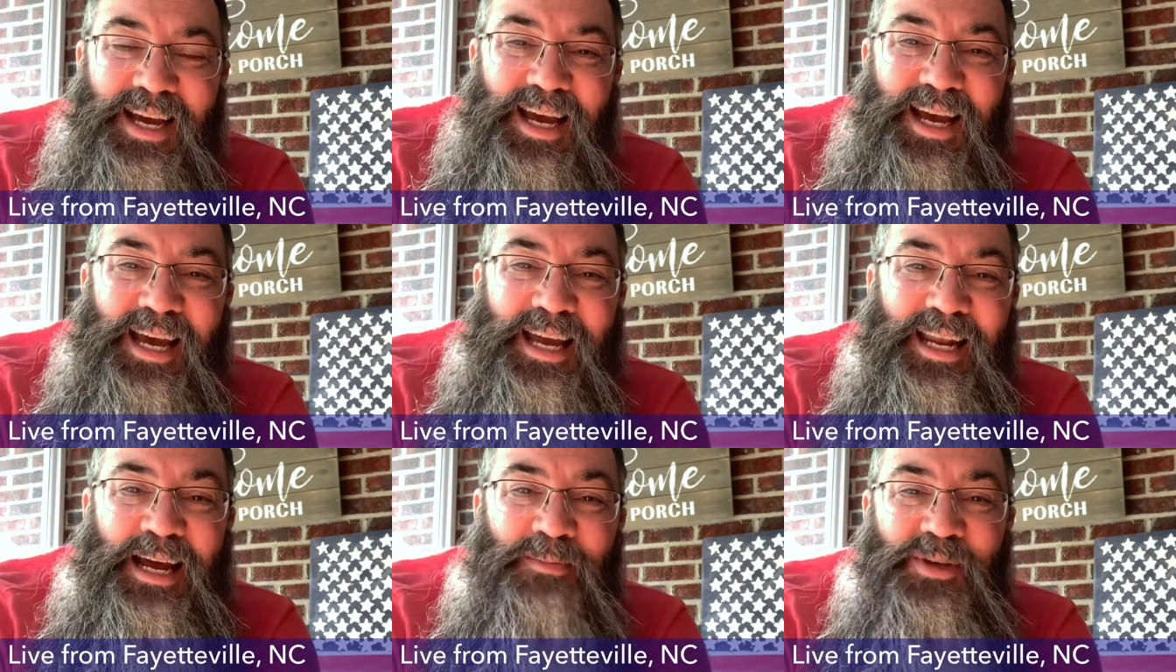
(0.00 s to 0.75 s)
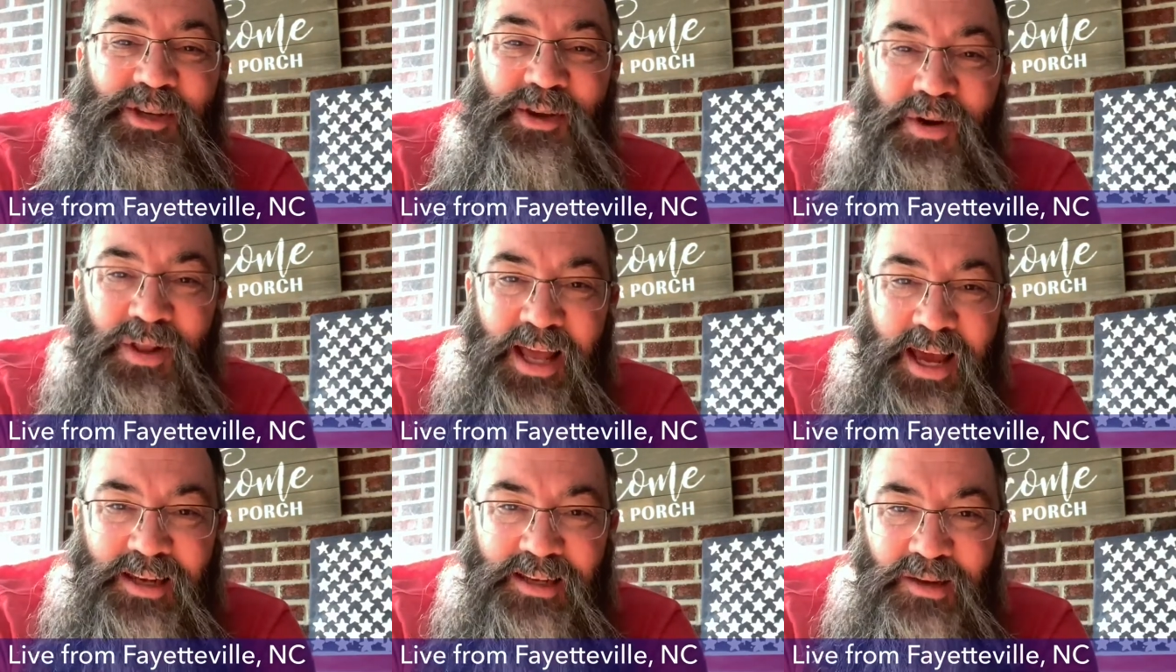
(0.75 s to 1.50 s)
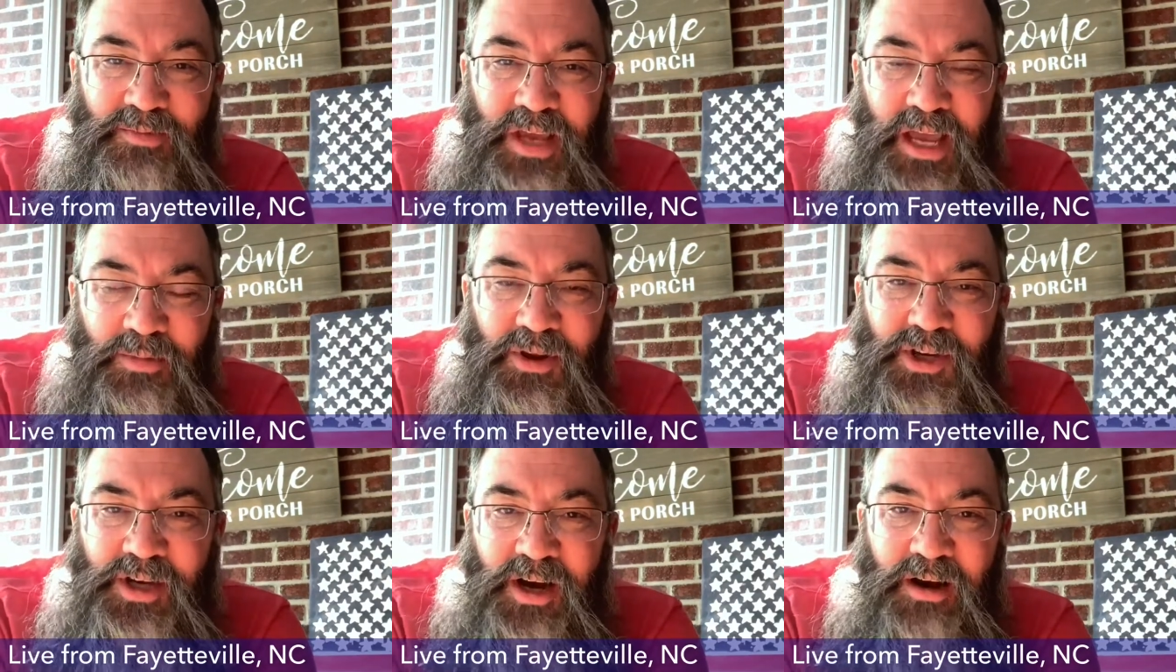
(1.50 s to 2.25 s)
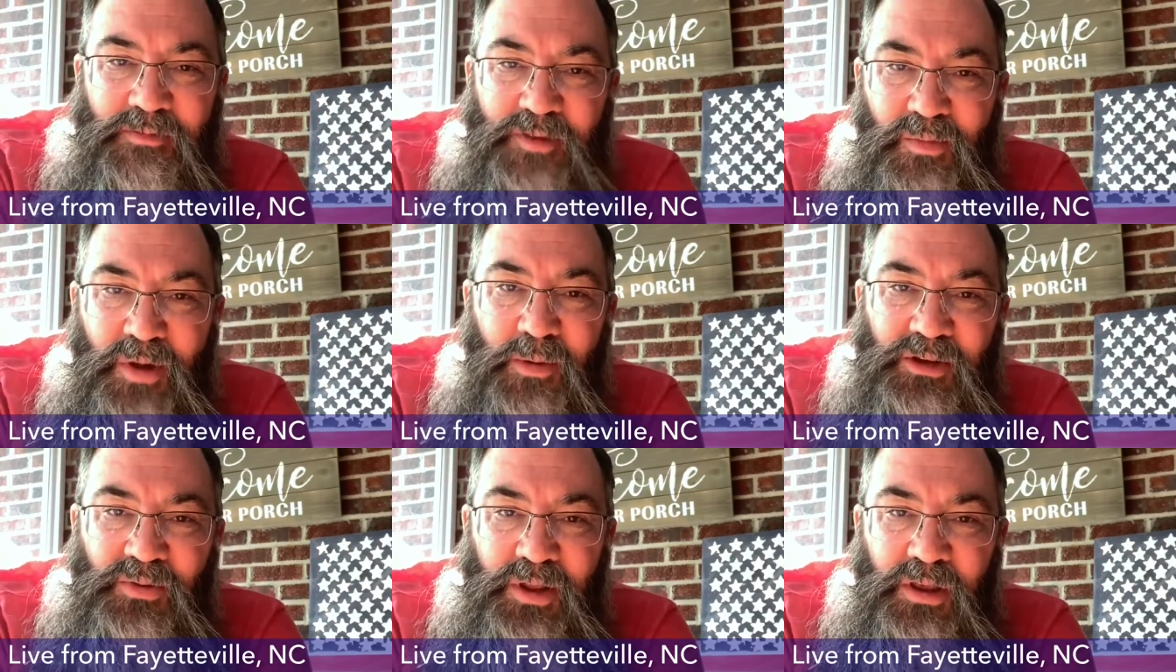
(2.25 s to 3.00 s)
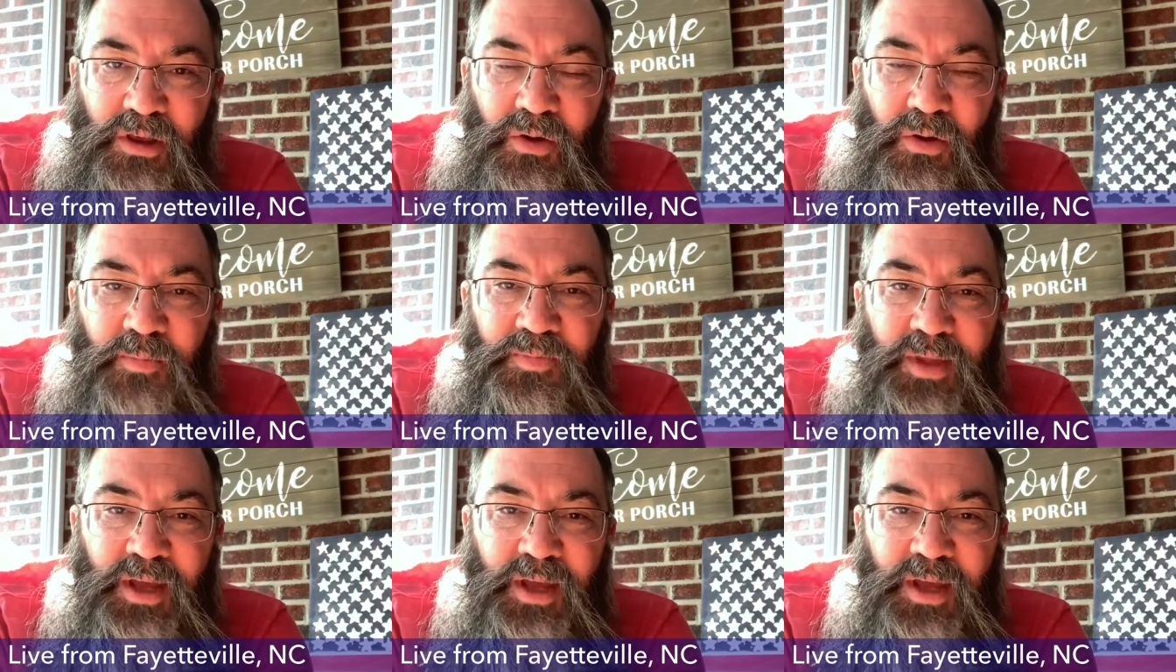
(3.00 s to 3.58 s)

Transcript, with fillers: and I'm so glad to be able to share a few moments with you.